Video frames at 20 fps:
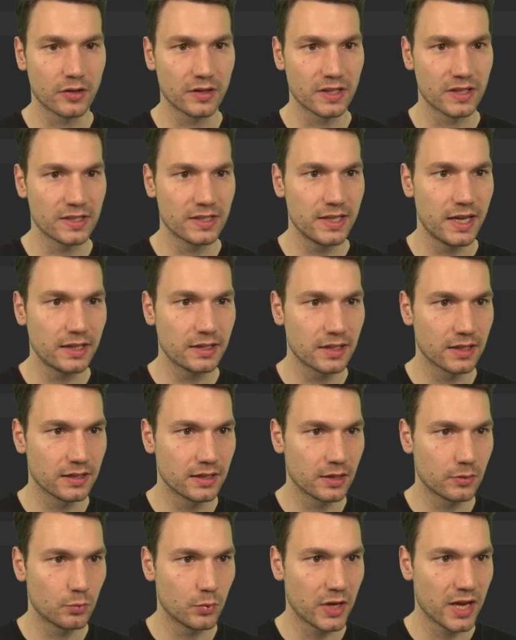on the setting
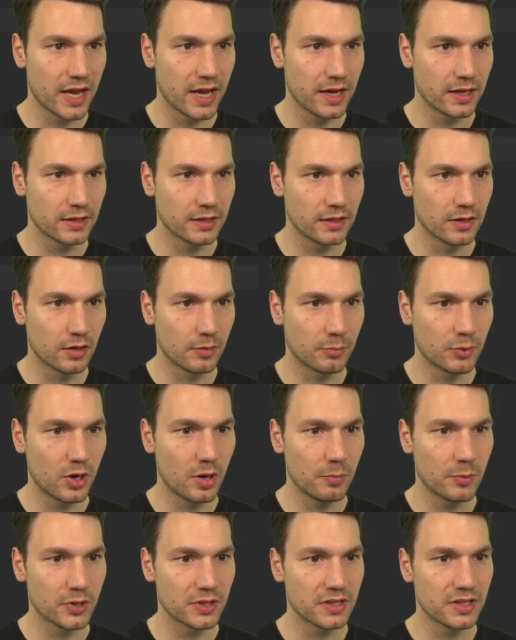that we had in our
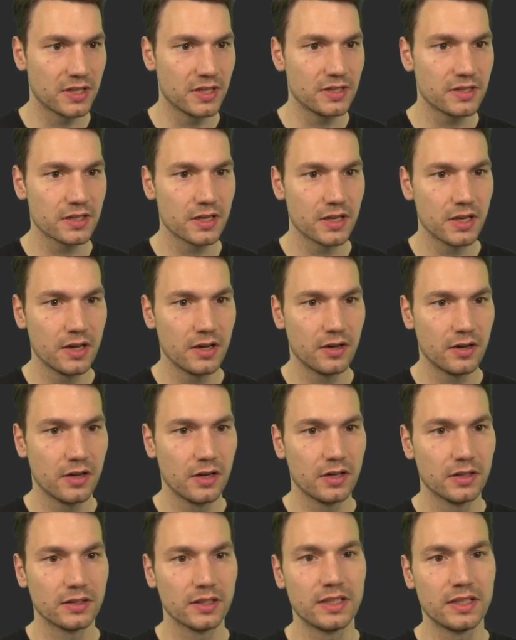properties,
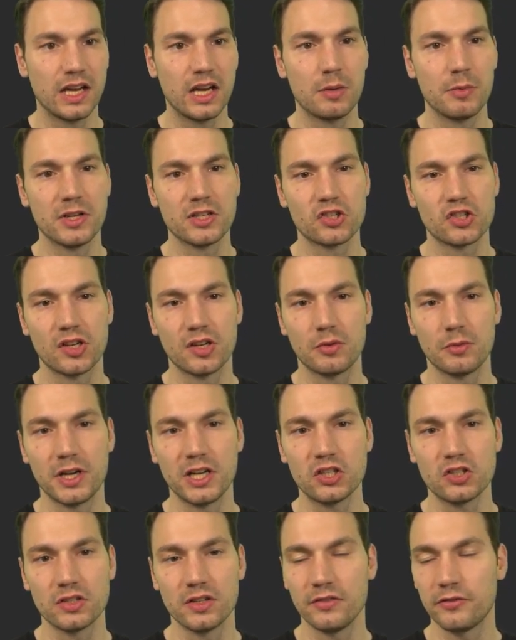the database
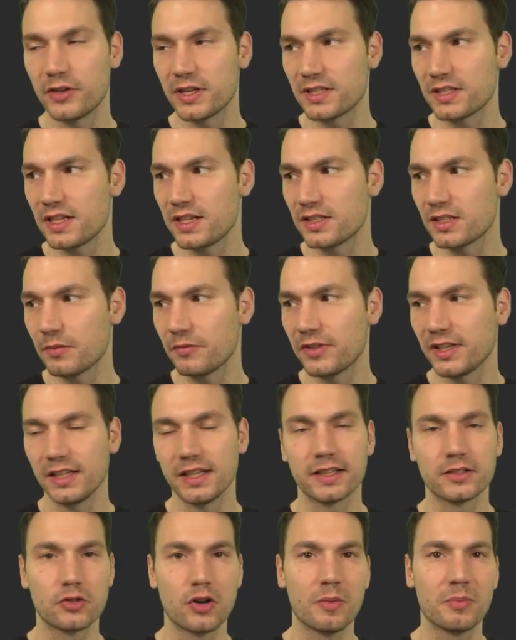generation, if I say something
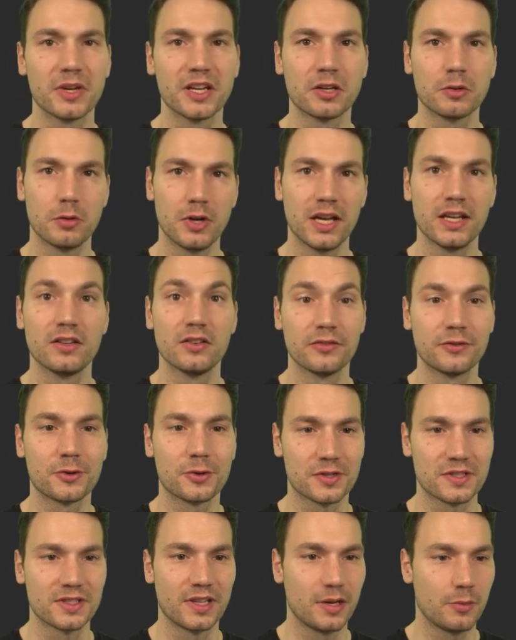like drop and create, of
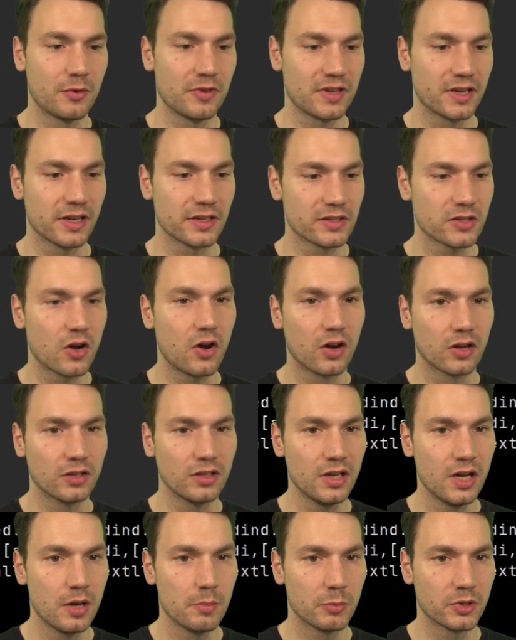course then everything is
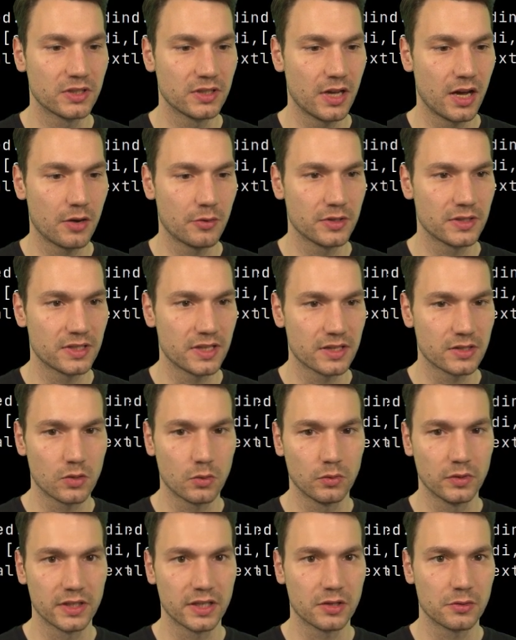gone, but now it says
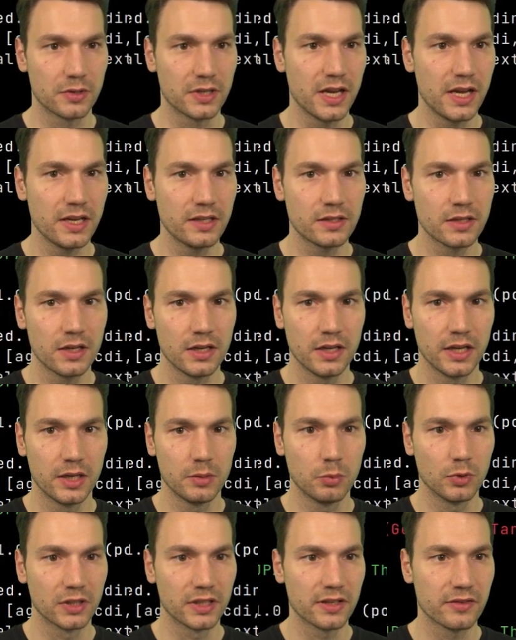only create.
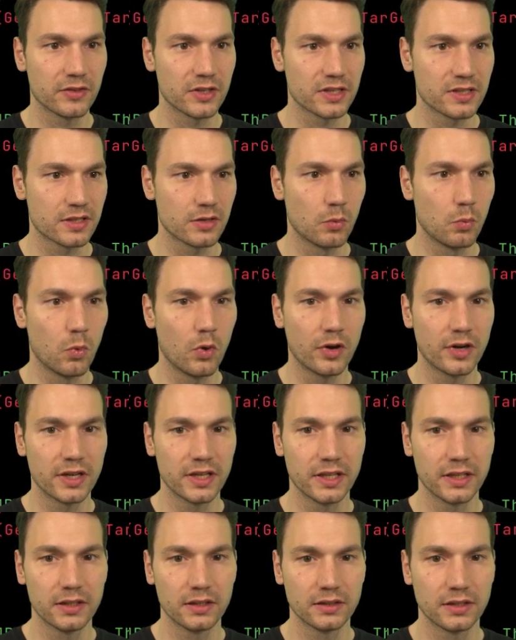It will give us a
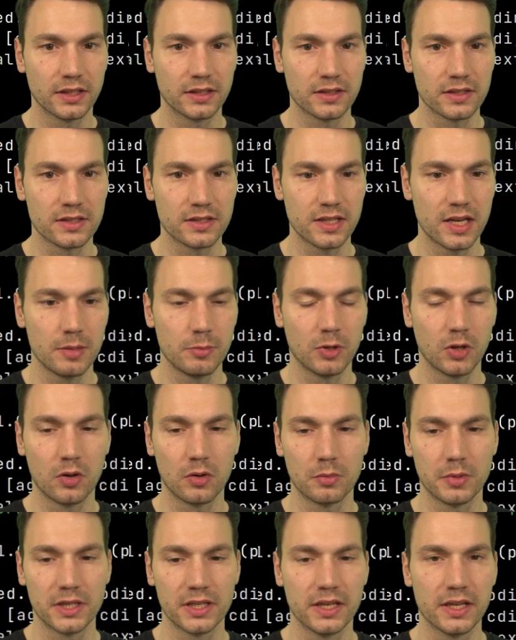warning that this table
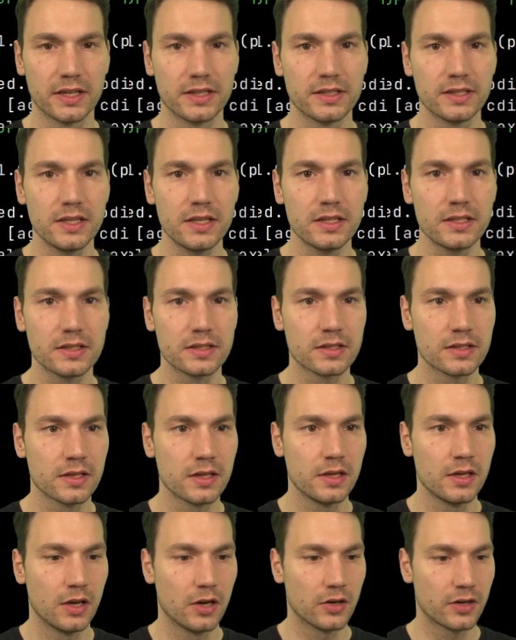already exists.
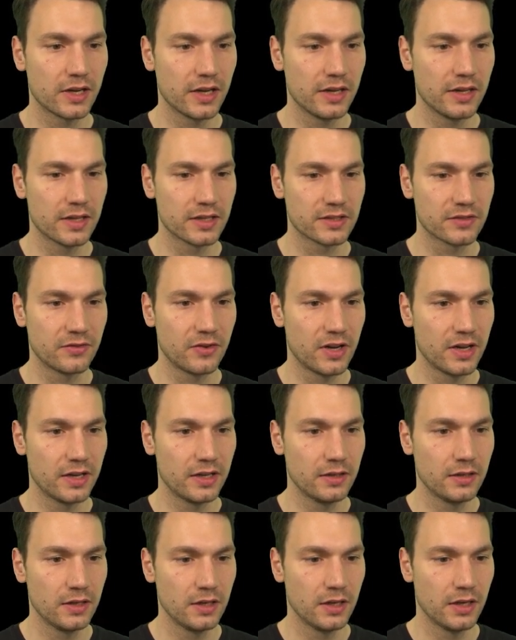Okay, that's
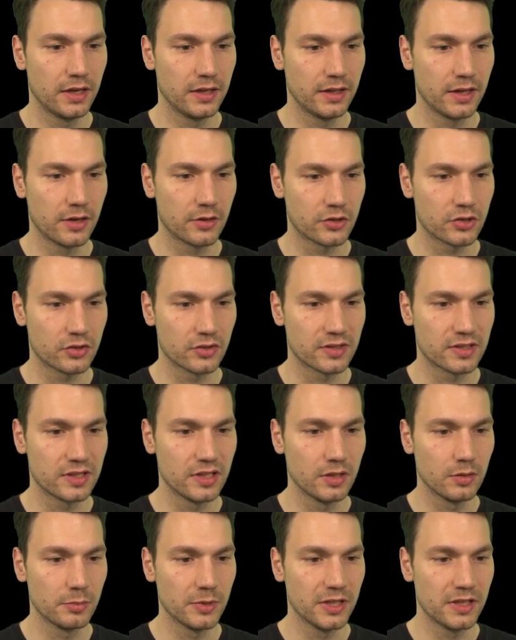fine. And now it should
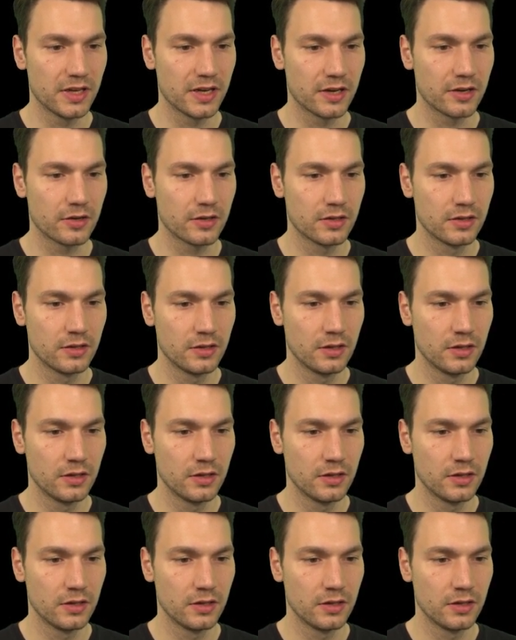still be there,